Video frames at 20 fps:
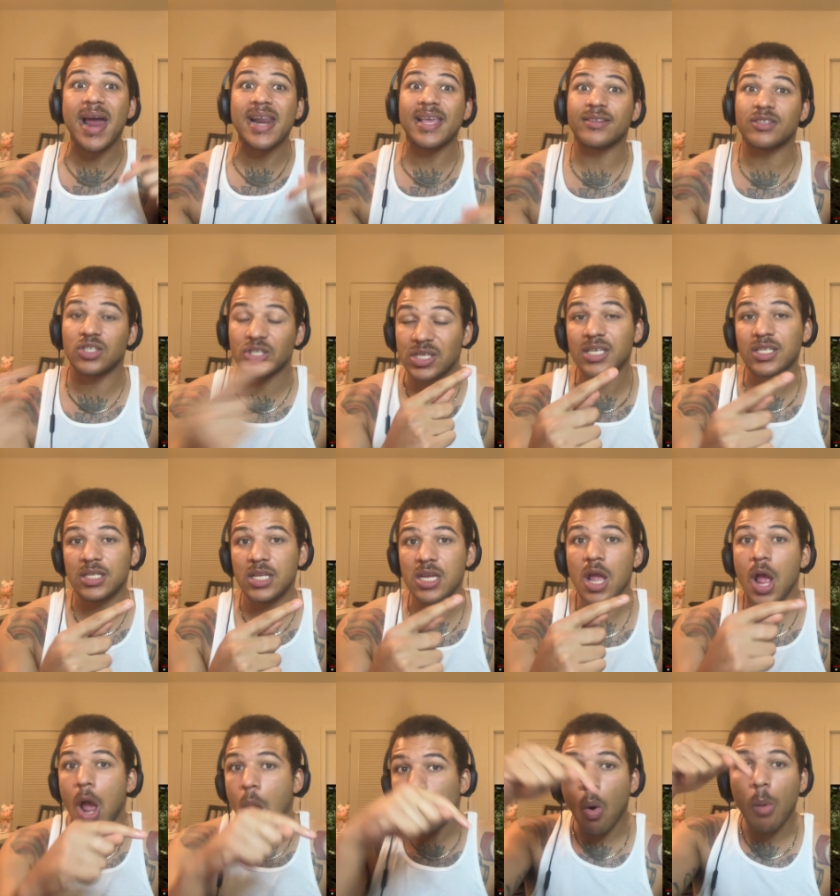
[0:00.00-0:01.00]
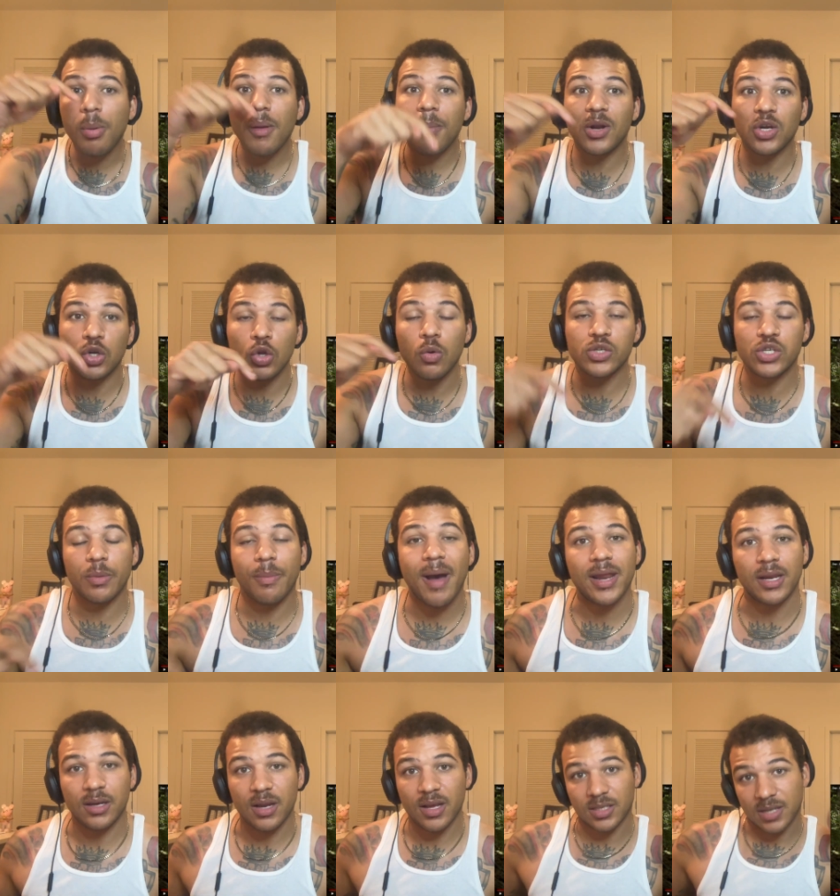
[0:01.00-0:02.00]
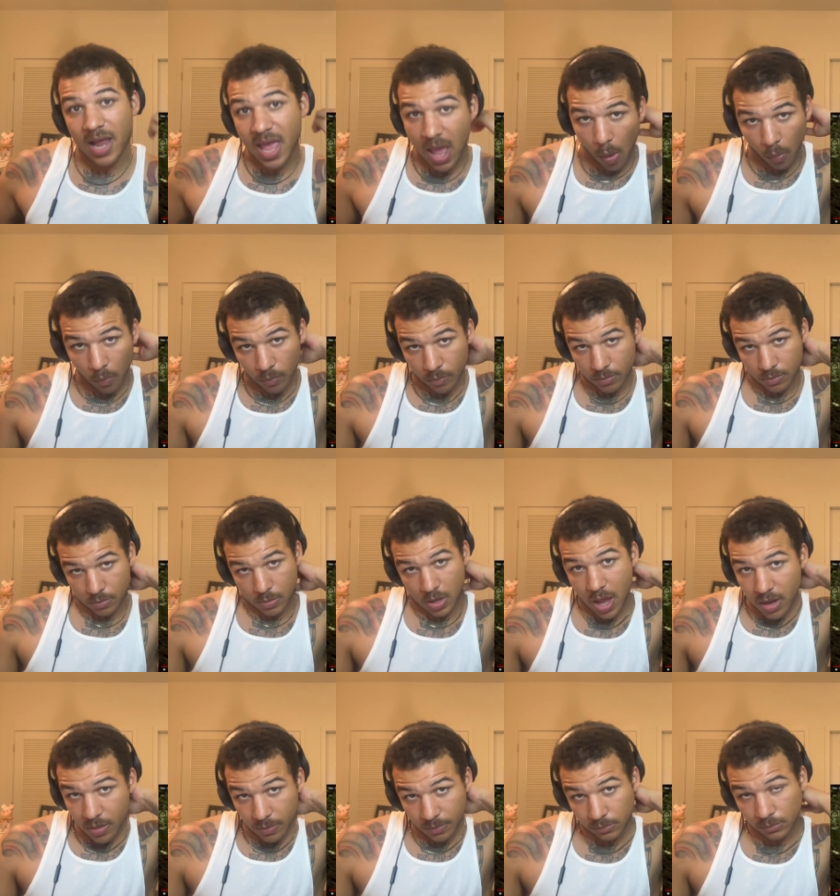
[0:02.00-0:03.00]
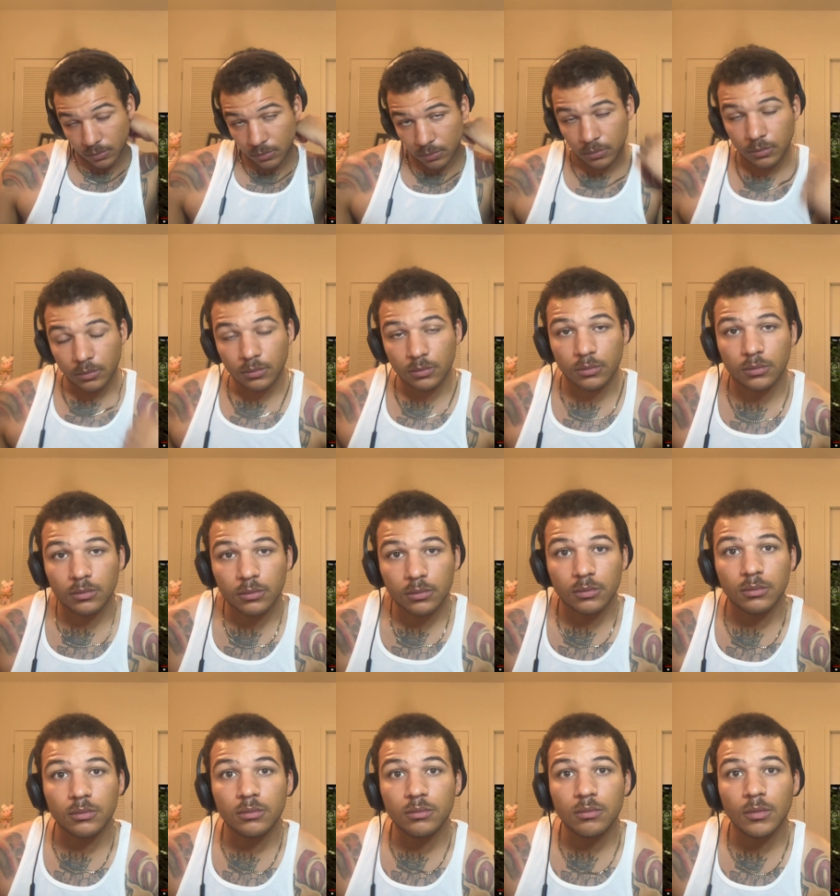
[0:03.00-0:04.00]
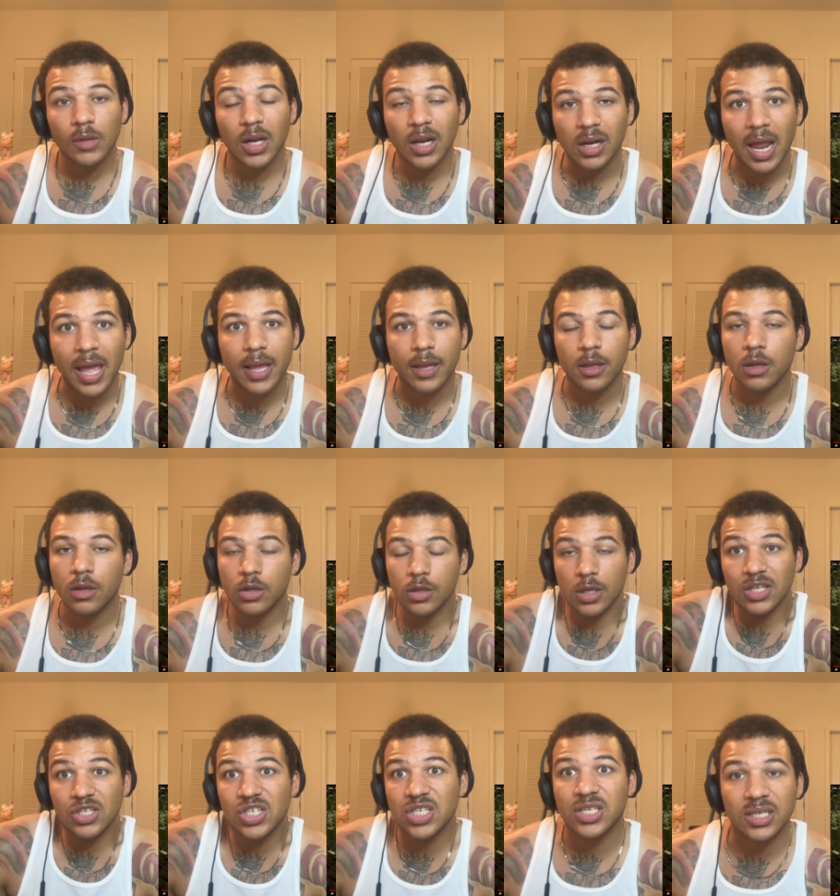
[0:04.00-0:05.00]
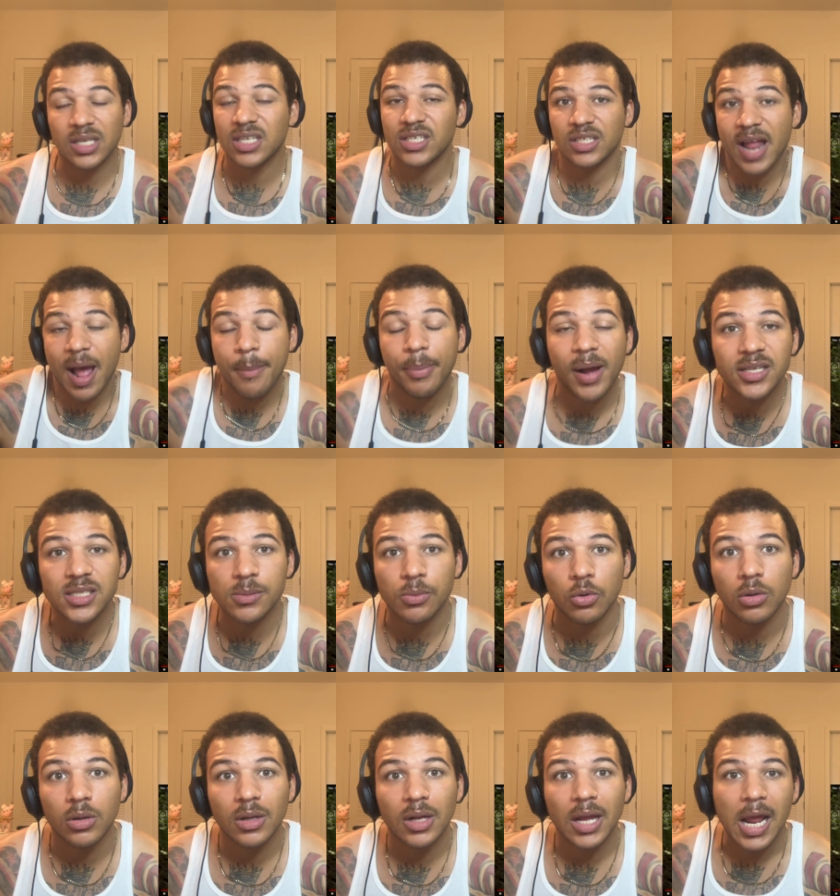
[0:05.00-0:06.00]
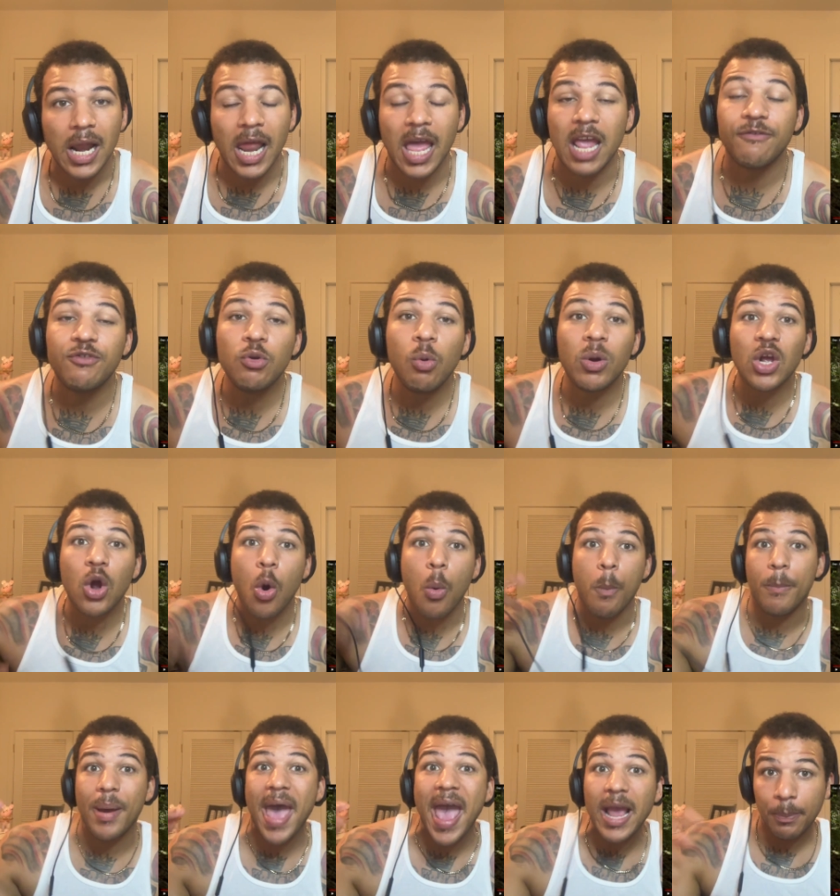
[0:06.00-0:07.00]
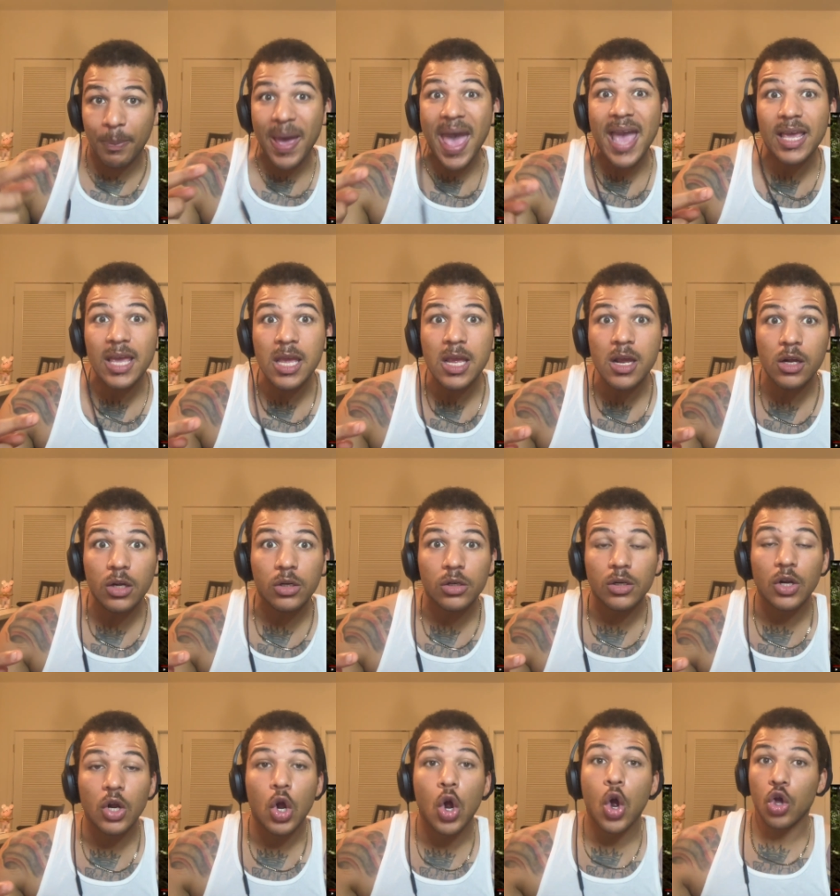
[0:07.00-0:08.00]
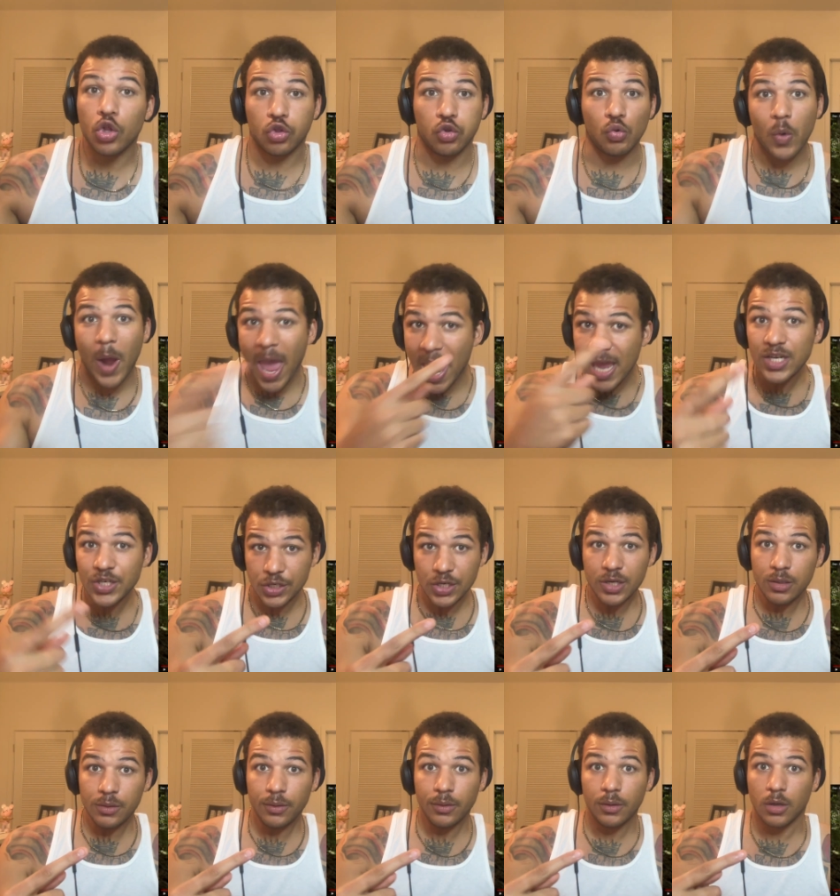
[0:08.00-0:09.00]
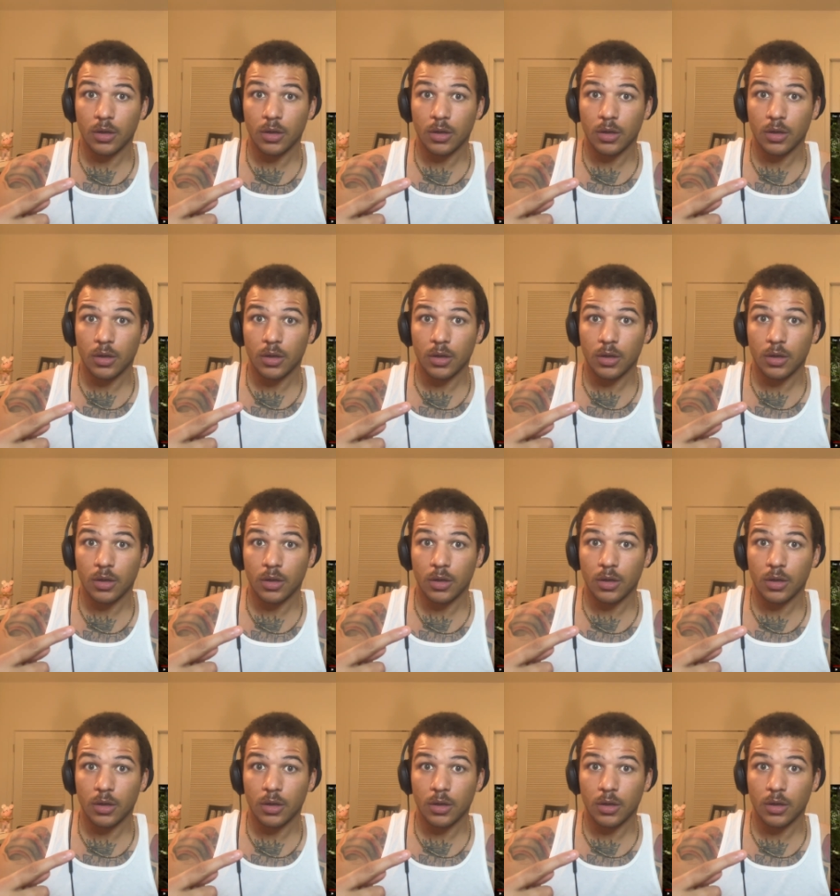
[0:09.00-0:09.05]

at 60 won't be able to do what your body does now. Okay? Like, it's not possible. Like, if you want to go backpacking through Asia,